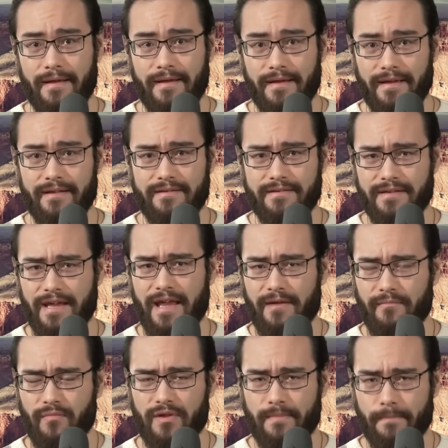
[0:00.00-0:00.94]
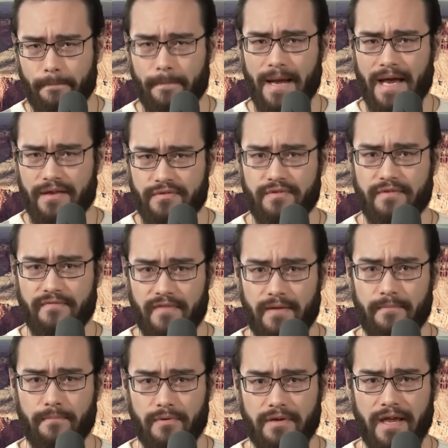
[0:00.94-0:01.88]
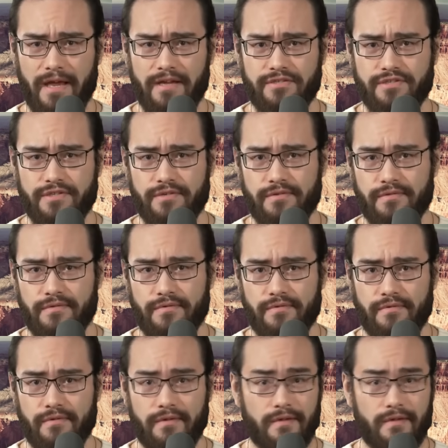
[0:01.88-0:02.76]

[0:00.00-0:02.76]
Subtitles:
it came with massive implications.